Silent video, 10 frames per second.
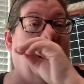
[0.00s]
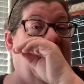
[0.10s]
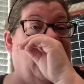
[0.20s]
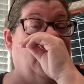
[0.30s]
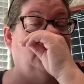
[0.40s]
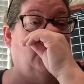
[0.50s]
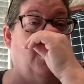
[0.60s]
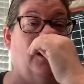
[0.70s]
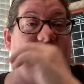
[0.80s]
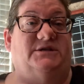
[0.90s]
and
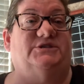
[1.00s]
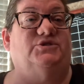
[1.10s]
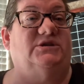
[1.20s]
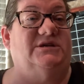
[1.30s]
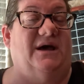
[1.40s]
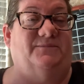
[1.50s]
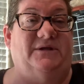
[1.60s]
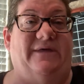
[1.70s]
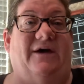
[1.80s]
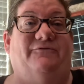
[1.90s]
our district
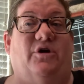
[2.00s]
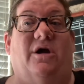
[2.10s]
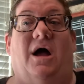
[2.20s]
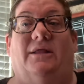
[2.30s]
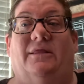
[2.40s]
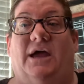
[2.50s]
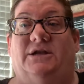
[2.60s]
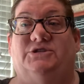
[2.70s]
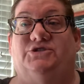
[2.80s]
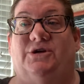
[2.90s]
adopted that for
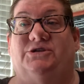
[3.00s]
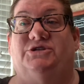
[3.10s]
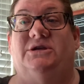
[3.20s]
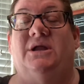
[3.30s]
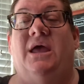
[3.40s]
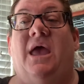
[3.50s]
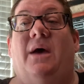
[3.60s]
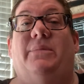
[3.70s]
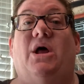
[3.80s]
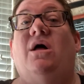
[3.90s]
online instruction.
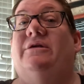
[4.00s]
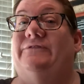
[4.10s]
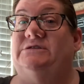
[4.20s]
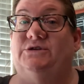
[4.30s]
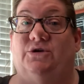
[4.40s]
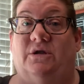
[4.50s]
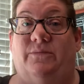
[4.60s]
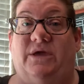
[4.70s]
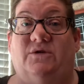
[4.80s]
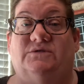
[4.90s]
But all of us are going
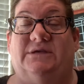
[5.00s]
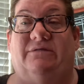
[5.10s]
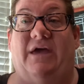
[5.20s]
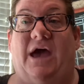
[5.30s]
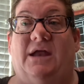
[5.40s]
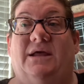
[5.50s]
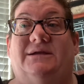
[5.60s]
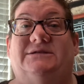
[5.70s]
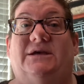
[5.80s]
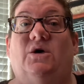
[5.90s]
to be using that
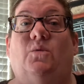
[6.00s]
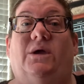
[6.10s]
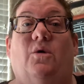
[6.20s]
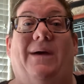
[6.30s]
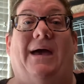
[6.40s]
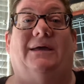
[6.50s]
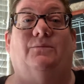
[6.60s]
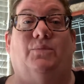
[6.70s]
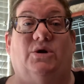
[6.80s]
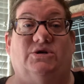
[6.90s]
until we go back
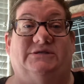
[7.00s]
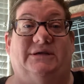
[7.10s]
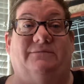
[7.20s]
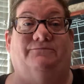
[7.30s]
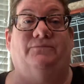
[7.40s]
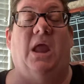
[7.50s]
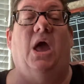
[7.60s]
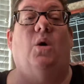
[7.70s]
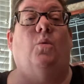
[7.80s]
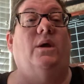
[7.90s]
in person.
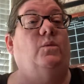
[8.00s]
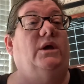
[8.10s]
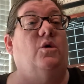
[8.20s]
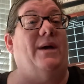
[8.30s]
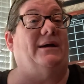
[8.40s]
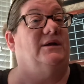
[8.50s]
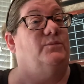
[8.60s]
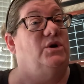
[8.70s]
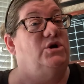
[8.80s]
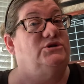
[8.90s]
When we go back
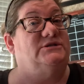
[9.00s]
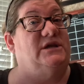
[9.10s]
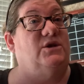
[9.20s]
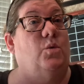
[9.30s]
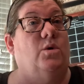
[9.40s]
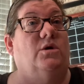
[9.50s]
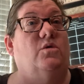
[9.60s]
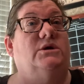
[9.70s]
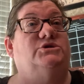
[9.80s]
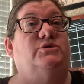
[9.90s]
in person, we're
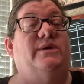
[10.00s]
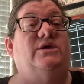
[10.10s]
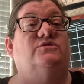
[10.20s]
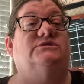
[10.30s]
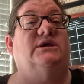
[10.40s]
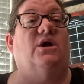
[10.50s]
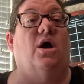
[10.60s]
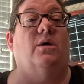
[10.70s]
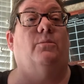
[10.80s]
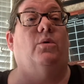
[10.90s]
going to be using
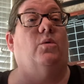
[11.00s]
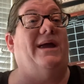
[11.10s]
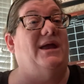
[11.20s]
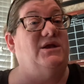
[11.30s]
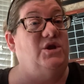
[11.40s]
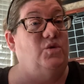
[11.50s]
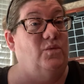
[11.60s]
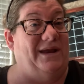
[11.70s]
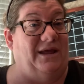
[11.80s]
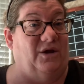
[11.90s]
our brand new
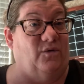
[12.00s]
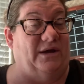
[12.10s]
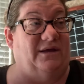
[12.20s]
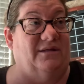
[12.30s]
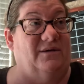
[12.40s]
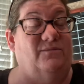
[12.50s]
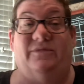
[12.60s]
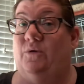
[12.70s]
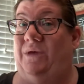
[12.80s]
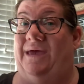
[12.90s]
reading
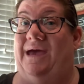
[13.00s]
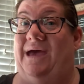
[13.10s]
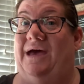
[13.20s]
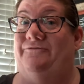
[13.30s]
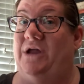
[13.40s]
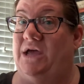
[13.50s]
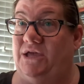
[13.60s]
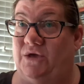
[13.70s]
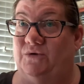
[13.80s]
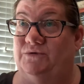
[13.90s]
curriculum that we have
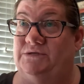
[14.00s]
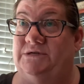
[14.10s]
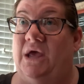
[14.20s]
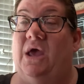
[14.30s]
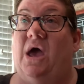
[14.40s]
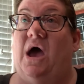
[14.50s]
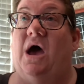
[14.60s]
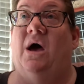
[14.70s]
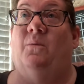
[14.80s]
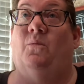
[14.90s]
not used
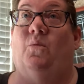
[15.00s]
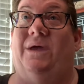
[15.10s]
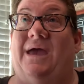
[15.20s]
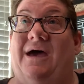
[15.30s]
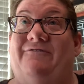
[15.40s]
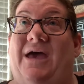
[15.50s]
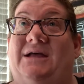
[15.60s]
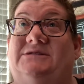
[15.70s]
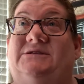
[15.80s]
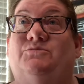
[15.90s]
um, we have
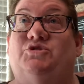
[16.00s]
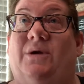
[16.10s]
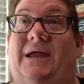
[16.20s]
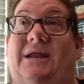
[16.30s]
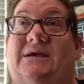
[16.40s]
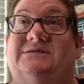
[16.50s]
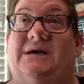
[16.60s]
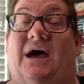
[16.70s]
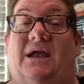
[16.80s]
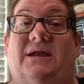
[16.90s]
had some trainings
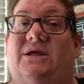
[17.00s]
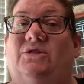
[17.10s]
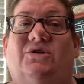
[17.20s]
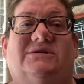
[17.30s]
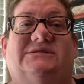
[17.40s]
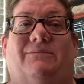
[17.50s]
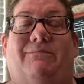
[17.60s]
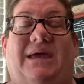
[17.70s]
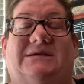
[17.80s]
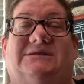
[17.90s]
on, and it looks
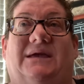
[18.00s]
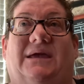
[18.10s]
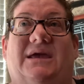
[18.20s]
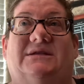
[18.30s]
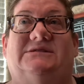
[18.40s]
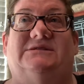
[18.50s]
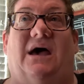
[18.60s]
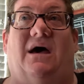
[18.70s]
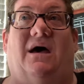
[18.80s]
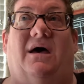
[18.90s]
amazing. It's
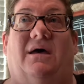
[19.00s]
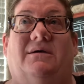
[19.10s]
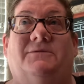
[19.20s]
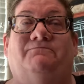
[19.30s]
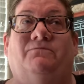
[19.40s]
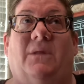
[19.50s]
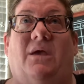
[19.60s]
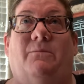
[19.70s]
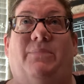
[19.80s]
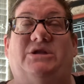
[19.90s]
uh,
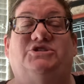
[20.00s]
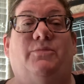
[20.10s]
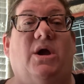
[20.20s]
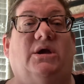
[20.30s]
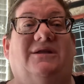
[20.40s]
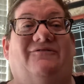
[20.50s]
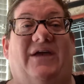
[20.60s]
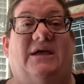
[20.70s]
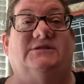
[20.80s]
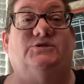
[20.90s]
Benchmark
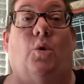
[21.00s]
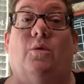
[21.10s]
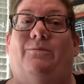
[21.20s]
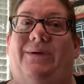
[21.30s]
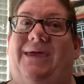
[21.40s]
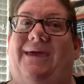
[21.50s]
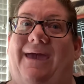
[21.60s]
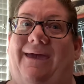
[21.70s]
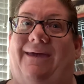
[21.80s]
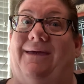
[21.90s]
Advance, or
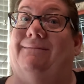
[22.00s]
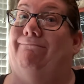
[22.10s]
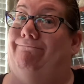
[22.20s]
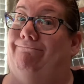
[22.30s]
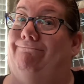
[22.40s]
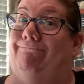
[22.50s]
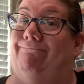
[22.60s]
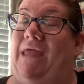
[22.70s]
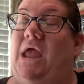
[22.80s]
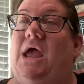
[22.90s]
BA.
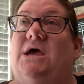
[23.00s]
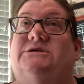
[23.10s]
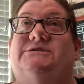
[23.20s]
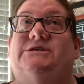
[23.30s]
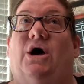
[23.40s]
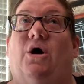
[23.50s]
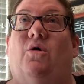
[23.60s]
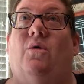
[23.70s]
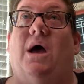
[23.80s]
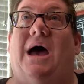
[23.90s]

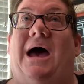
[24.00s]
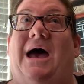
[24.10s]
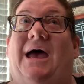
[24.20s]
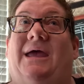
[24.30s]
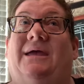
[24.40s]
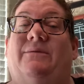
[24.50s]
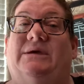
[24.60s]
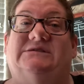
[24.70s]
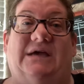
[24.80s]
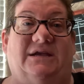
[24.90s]
So I am
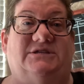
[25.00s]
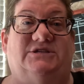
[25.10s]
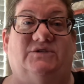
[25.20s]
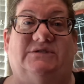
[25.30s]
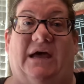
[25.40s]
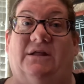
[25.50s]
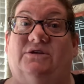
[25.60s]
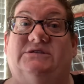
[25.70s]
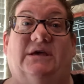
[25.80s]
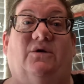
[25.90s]
excited to use that. It
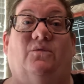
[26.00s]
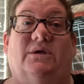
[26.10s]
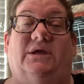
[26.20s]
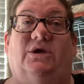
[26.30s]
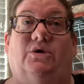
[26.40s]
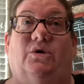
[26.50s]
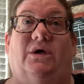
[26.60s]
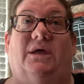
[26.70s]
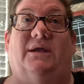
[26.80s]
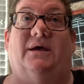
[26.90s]
looks like a really
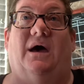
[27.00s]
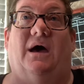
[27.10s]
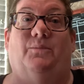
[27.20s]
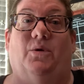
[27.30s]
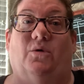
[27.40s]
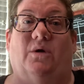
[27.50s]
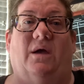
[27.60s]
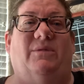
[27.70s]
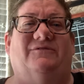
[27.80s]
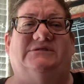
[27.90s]
good uh,
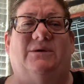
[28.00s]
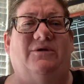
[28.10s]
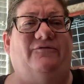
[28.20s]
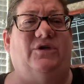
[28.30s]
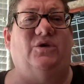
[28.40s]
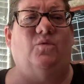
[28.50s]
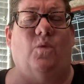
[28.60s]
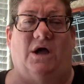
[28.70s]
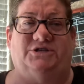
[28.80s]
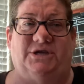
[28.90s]
program. If some of you
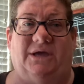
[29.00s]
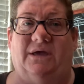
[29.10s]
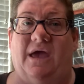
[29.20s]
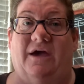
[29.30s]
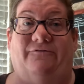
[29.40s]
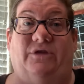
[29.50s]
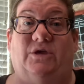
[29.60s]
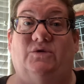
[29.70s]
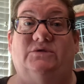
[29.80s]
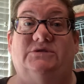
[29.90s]
watching have
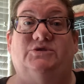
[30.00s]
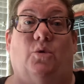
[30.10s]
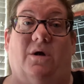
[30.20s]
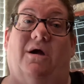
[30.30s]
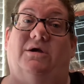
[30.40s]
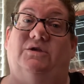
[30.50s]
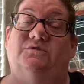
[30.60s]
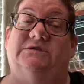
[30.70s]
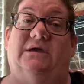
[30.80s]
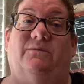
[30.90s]
used or are
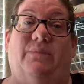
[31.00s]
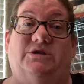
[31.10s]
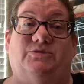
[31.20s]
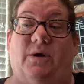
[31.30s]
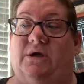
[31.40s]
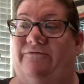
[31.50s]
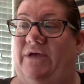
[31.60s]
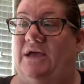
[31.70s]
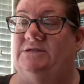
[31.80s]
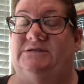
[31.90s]
using Benchmark
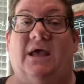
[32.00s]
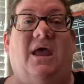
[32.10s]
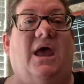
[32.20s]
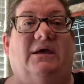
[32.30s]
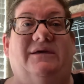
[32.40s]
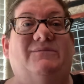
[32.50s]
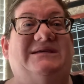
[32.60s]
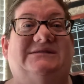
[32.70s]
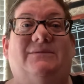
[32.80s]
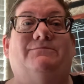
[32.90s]
Advance, give
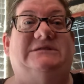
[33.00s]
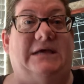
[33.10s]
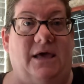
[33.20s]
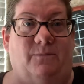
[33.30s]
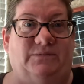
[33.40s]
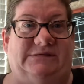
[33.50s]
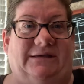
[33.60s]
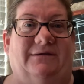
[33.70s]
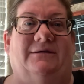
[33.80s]
me some tips,